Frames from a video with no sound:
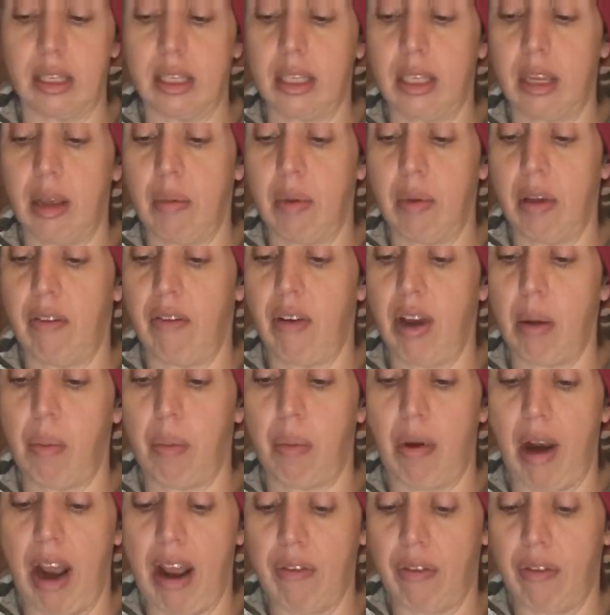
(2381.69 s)
This could be a very
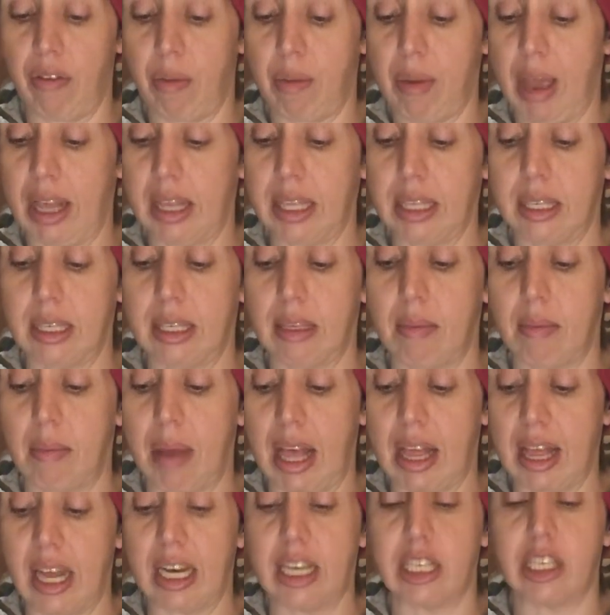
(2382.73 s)
prideful man. This is the man
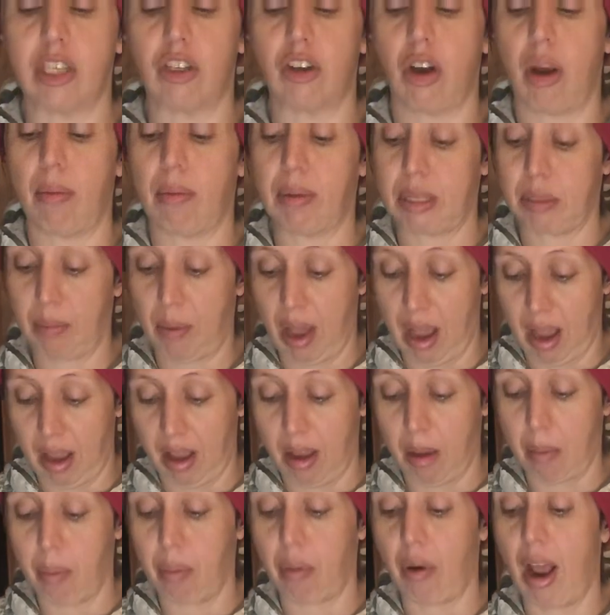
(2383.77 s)
that needs to drop his
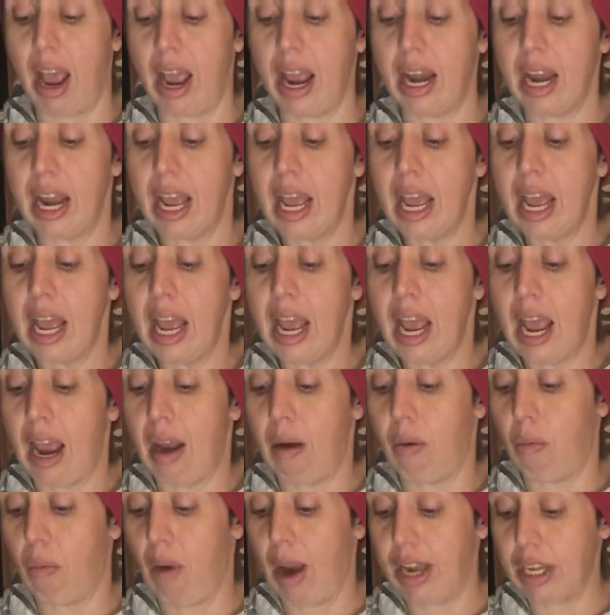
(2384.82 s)
pride
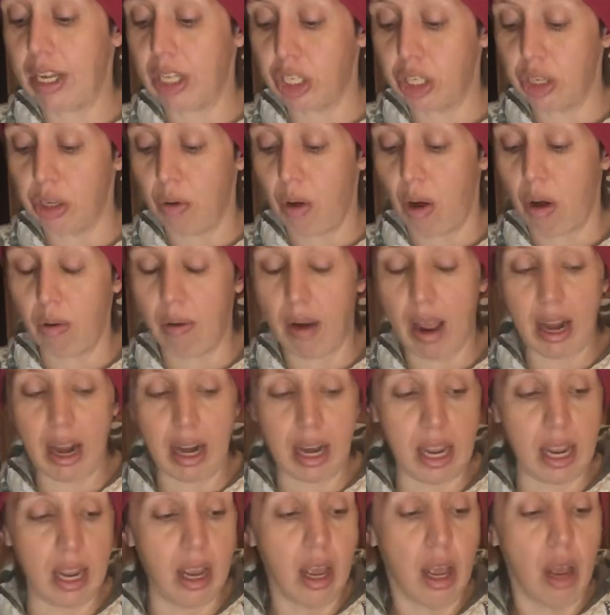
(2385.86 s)
and write you
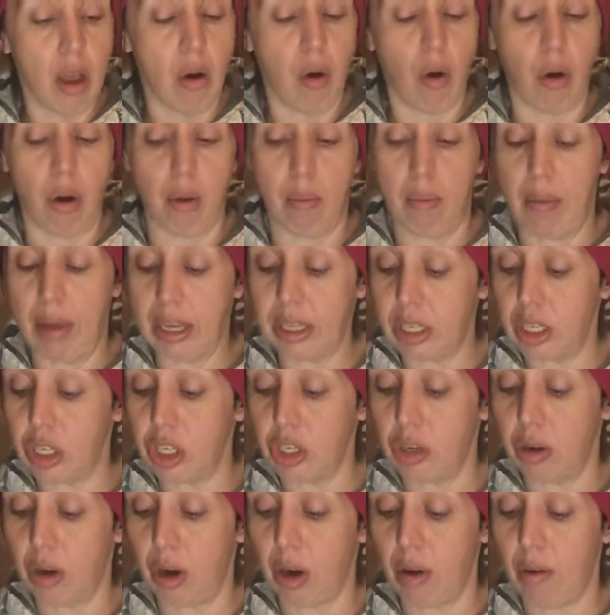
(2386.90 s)
already or message
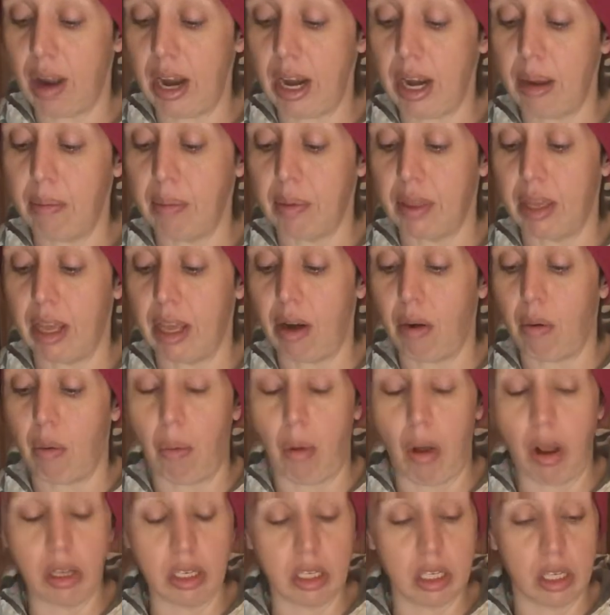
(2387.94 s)
you already, but they don't
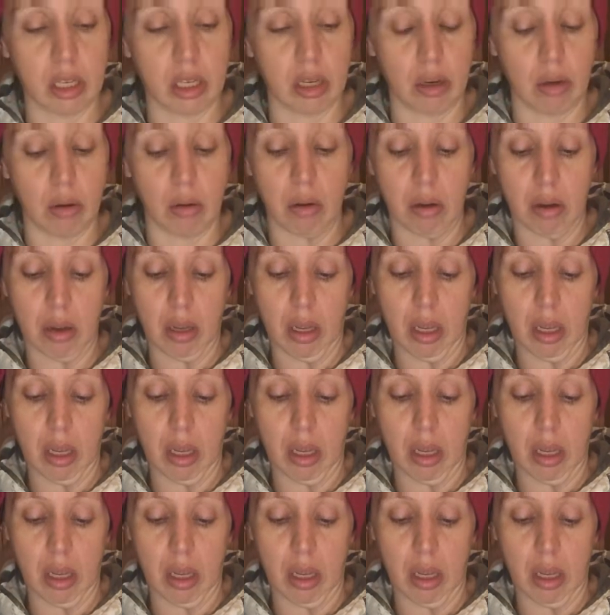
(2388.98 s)
want to.